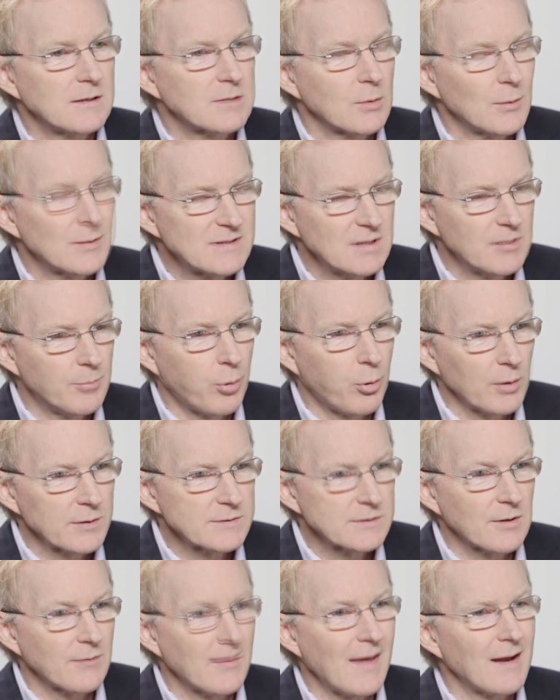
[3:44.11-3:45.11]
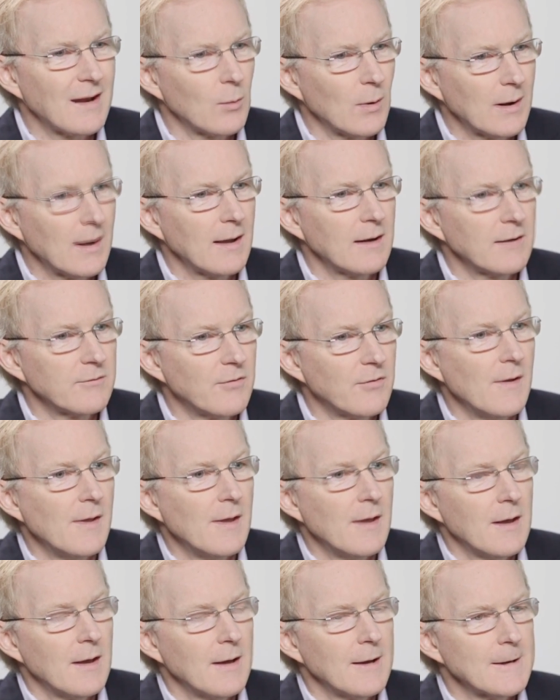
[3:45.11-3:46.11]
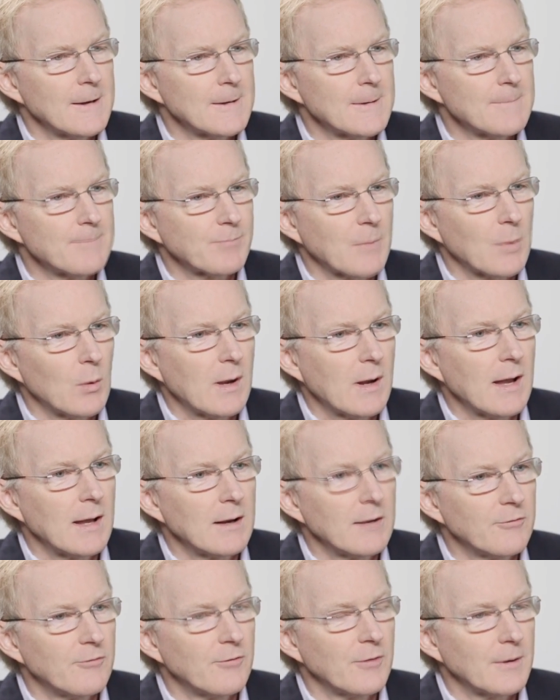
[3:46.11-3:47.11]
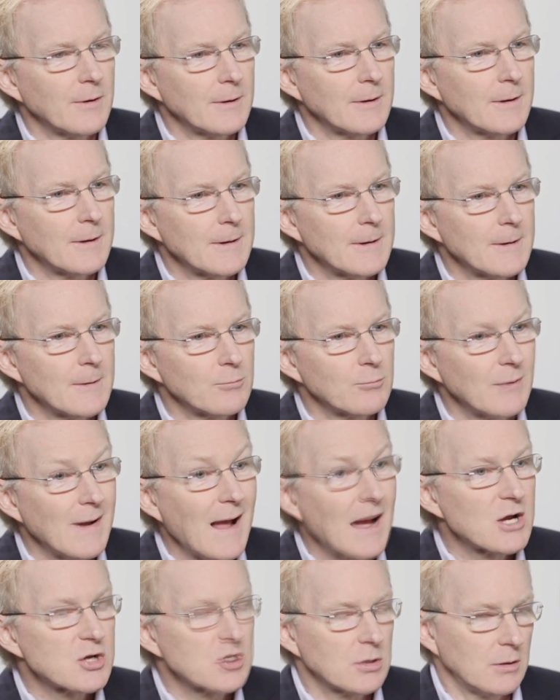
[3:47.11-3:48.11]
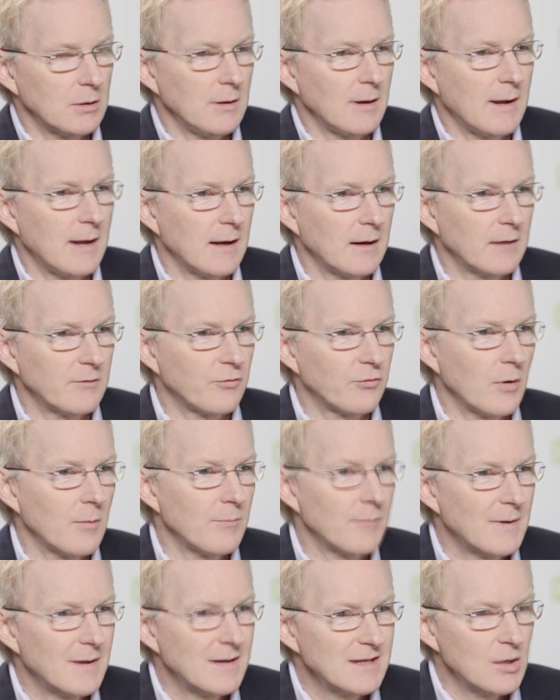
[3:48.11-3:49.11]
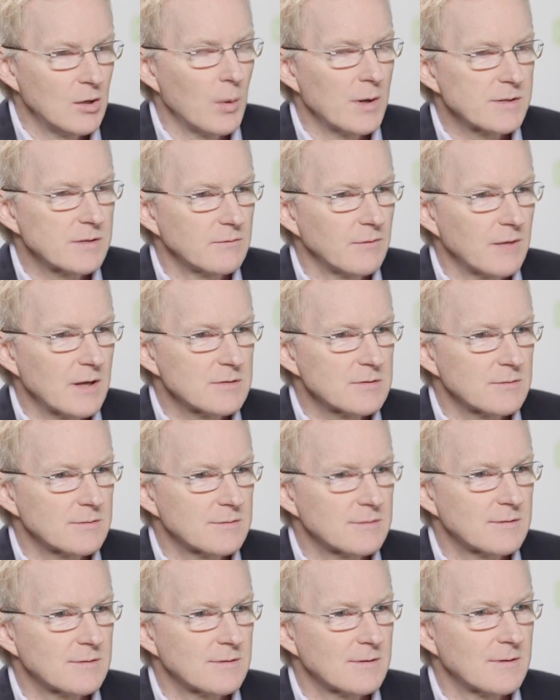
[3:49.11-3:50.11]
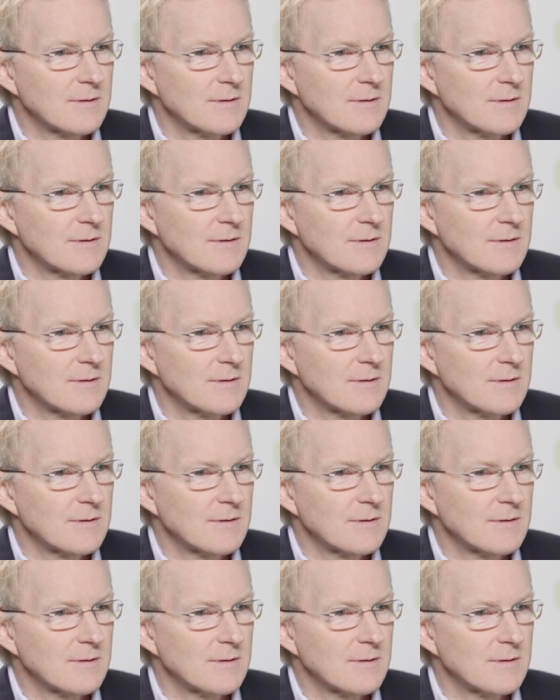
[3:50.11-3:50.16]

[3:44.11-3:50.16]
So what's the importance of that, and what kind of reaction are you getting from U.S. investors?